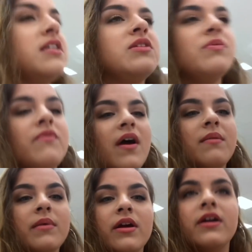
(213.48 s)
since we've
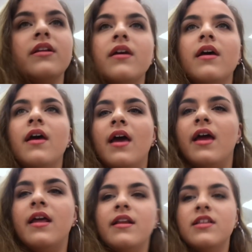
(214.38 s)
gotten married,
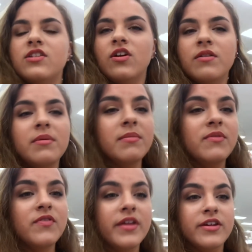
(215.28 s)
and it's starting to make
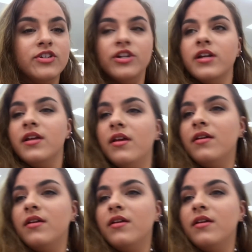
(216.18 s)
me feel like shit.